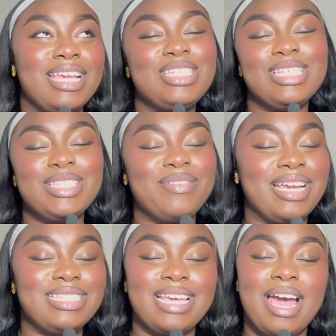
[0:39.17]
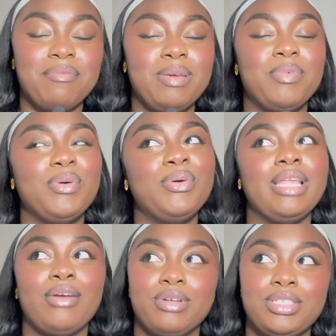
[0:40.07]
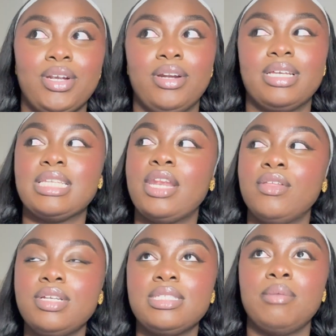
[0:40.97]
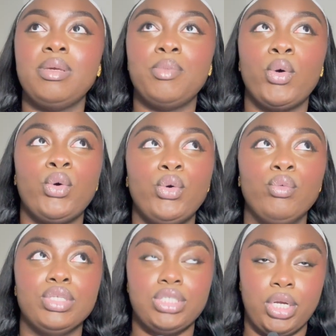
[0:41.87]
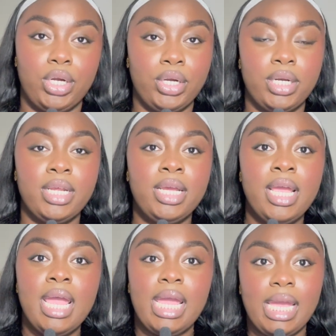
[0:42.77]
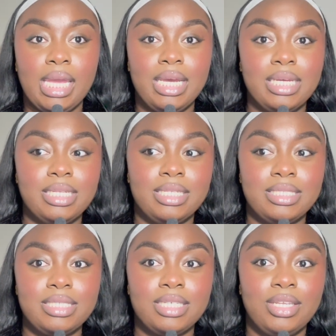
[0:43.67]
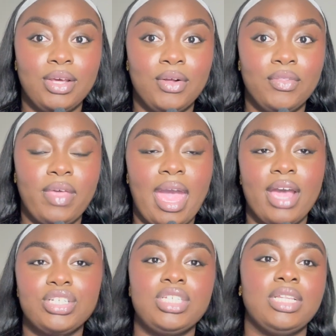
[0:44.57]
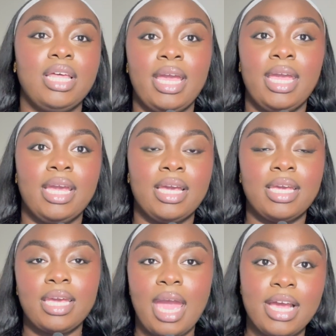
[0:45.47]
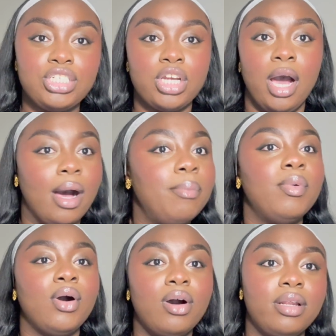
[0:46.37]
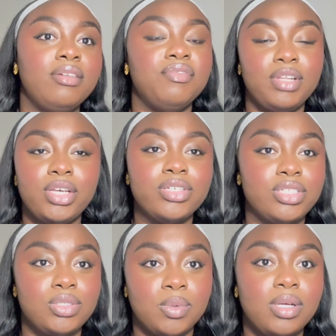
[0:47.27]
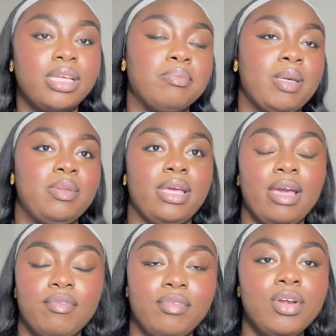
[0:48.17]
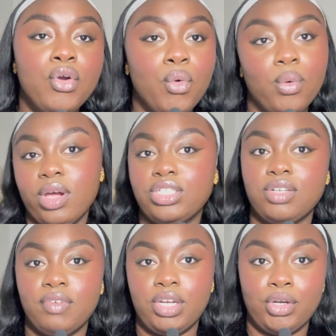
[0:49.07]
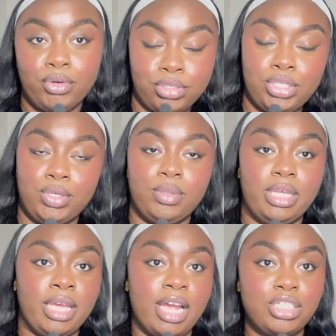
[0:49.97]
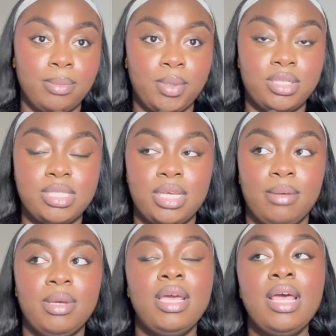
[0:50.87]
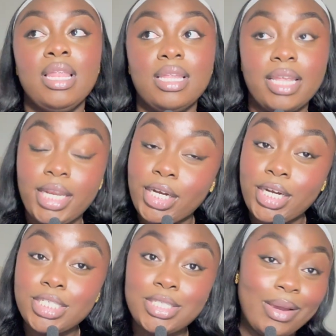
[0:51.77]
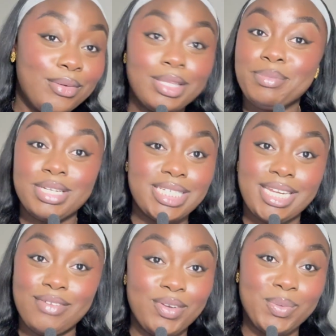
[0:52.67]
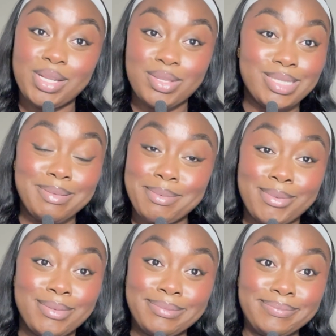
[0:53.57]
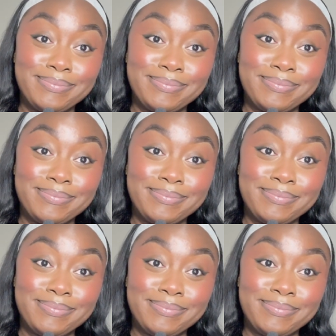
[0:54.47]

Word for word: it's just so nice to have people who like return because I know there's some people who return and you know they actually like catch up on videos as well. Like maybe they haven't watched a video or two and they catch up on some later. So I really appreciate it if you're one of those people.